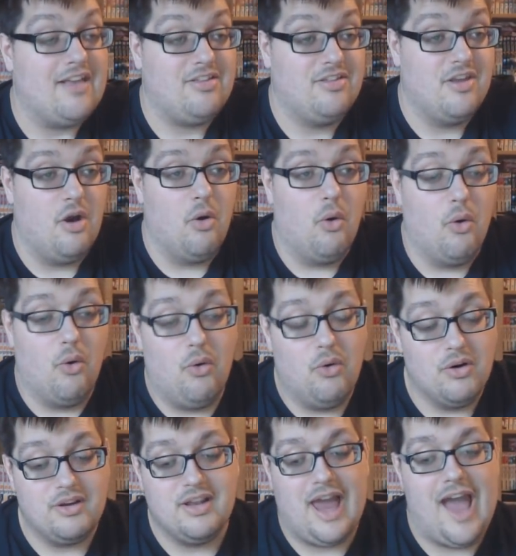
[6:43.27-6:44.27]
Asta
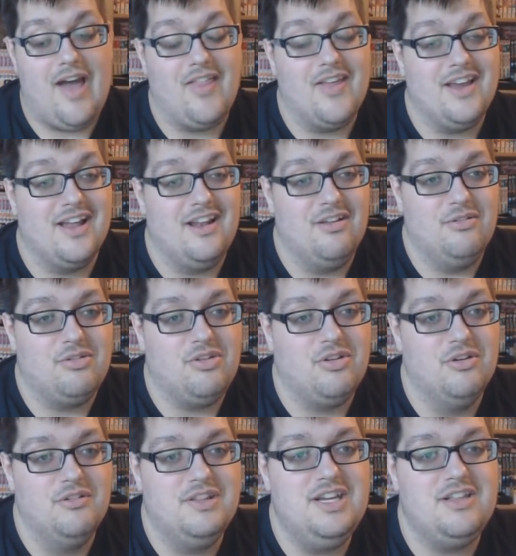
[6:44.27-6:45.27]
all having a little
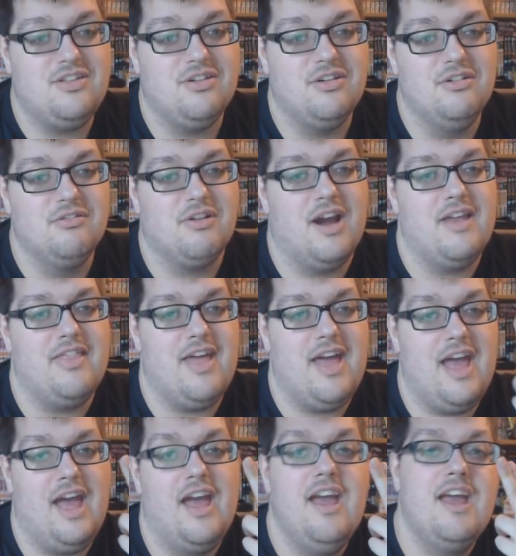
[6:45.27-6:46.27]
2v2 right
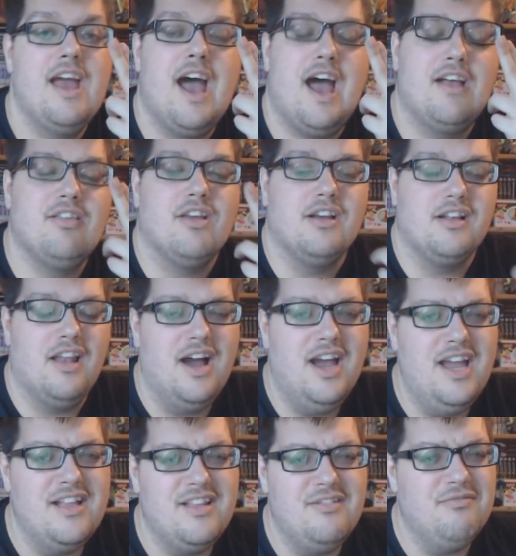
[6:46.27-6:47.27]
there as like
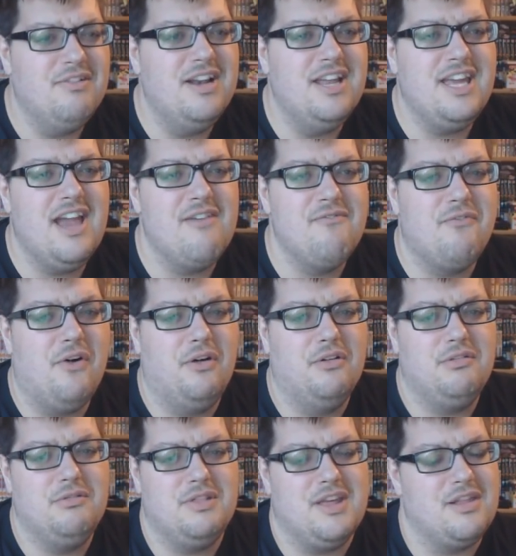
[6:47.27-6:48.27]
Laya didn't really get
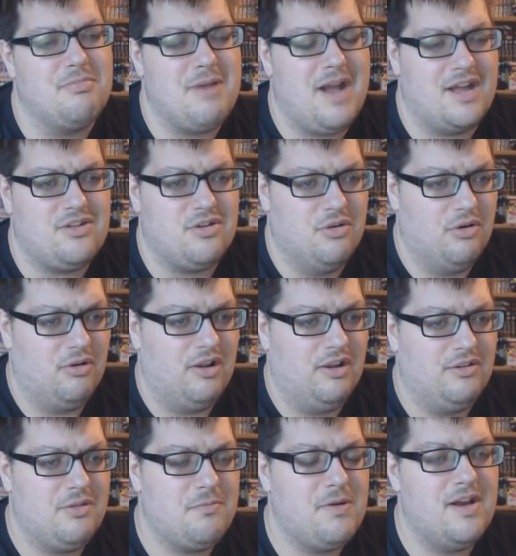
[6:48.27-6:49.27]
involved with this match at all
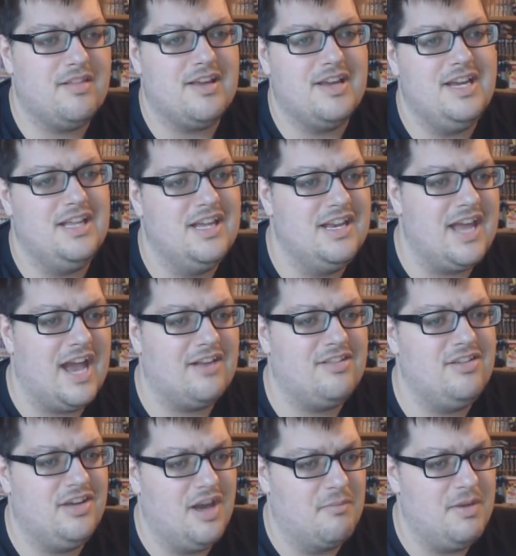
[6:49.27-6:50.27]
I was surprised that he didn't
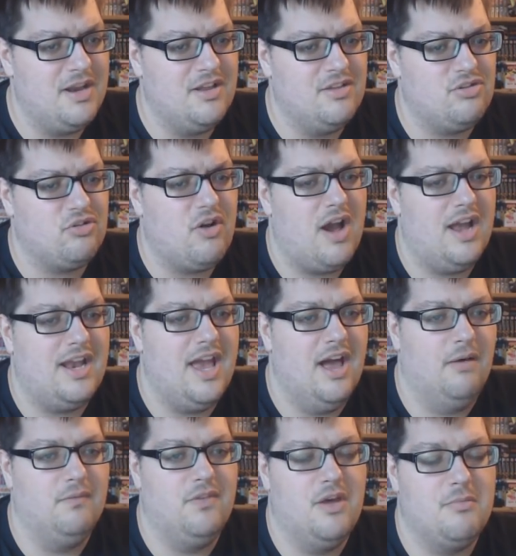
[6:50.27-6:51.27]
actually come in and try and
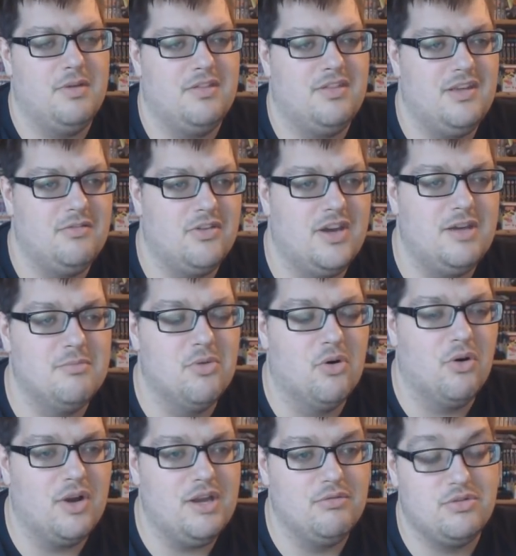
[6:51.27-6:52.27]
help them it seems like
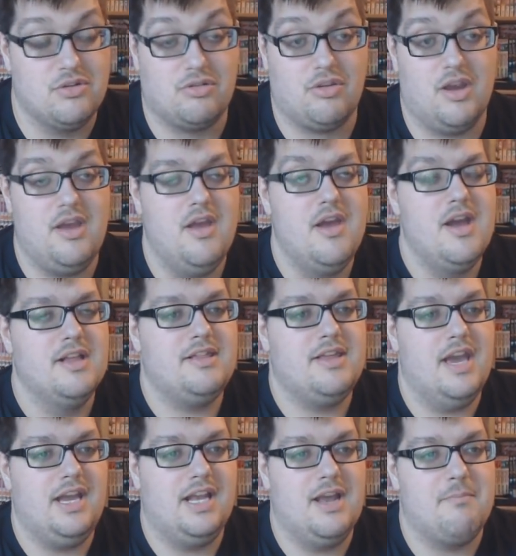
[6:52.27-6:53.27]
more he was just like
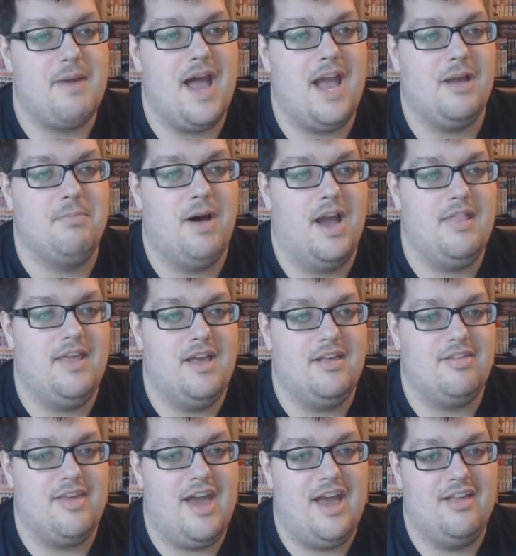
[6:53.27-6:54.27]
taken aback by
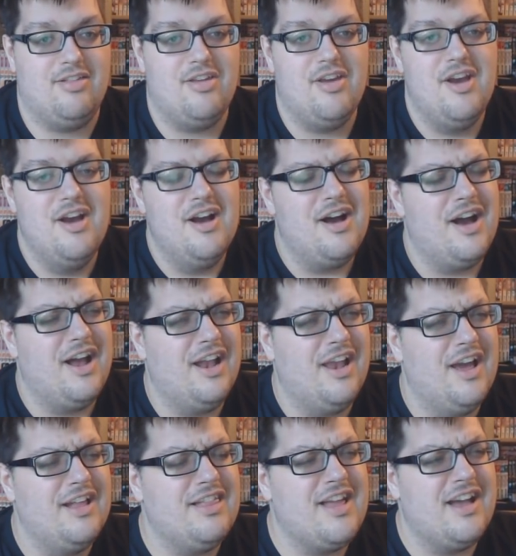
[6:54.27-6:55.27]
this as I
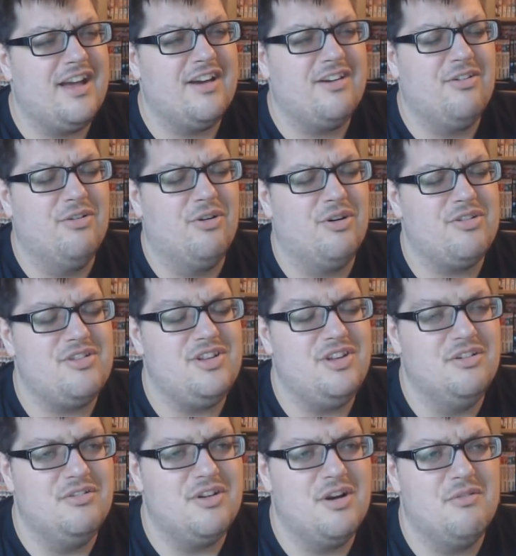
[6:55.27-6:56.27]
like that. Of course,
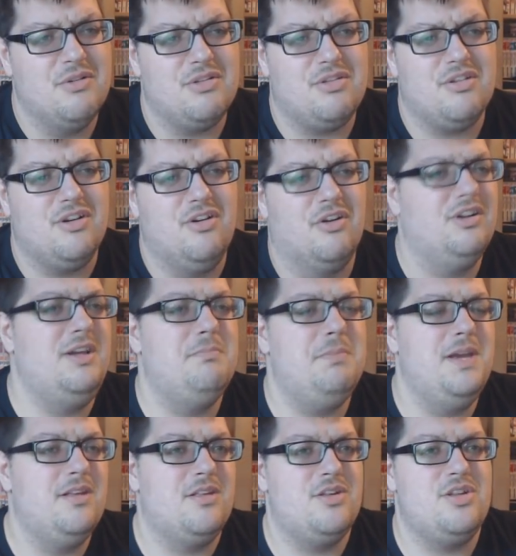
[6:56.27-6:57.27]
you know, was the cocky
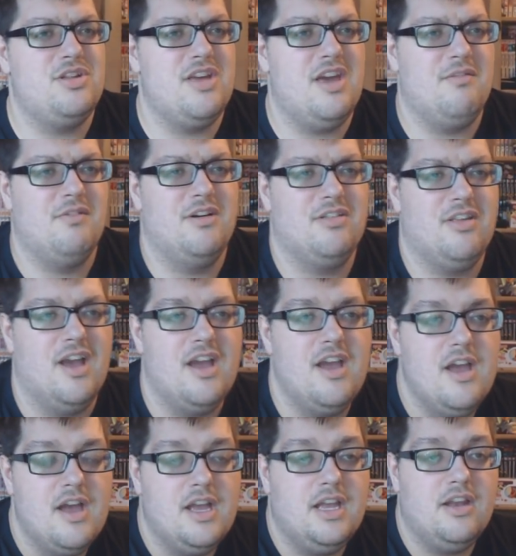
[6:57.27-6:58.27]
piece of shit where it's like,
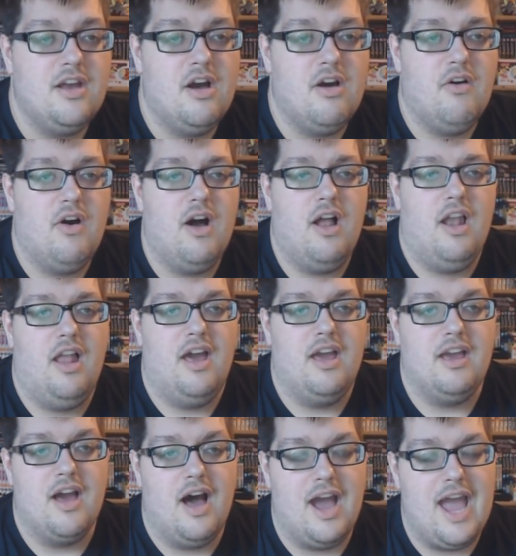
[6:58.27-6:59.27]
you know, I,
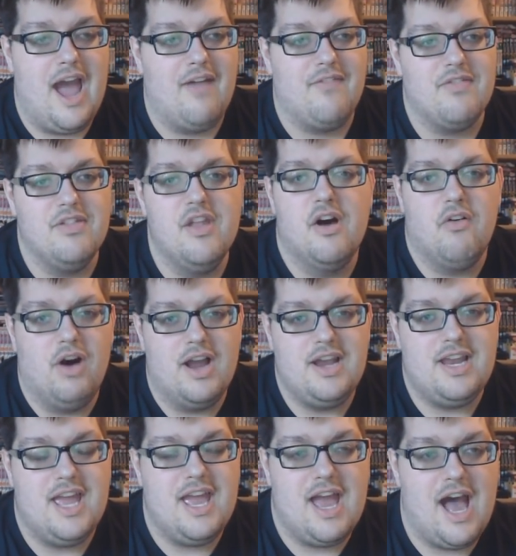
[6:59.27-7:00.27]
like I have no
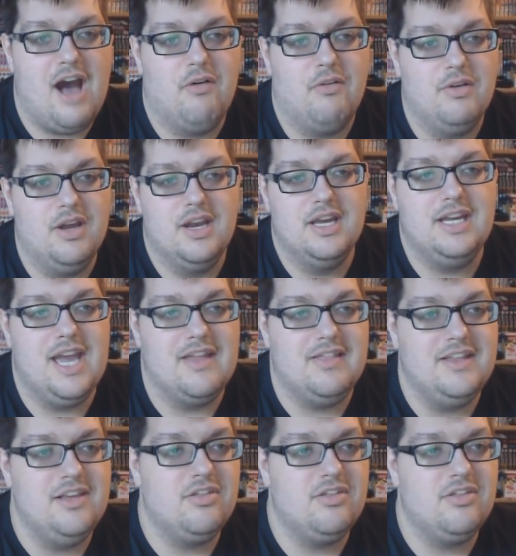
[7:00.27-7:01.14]
idea how I'm gonna get